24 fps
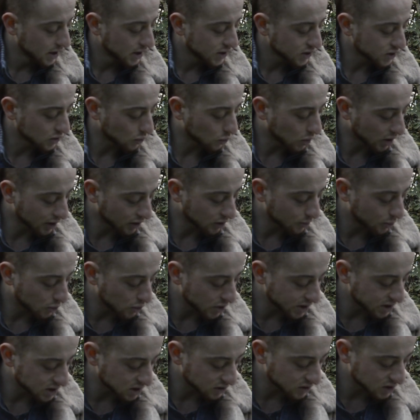So one of the
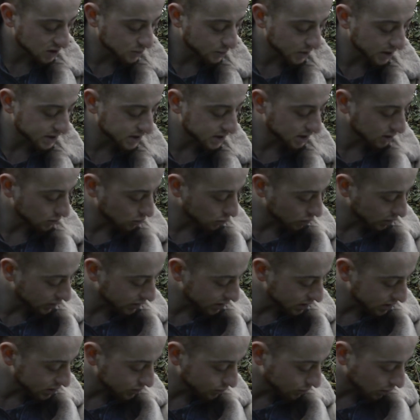points of splitting all of
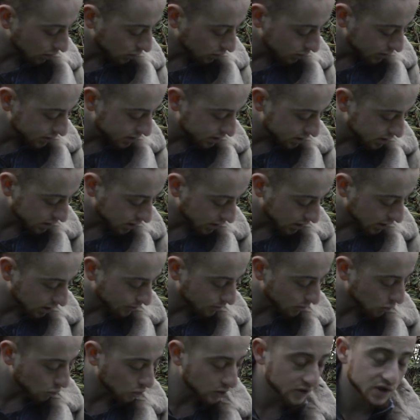these roles,
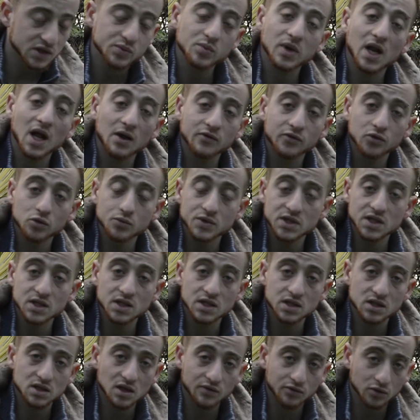all of these platforms into
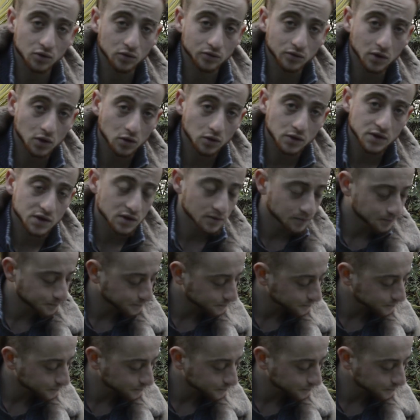several roles,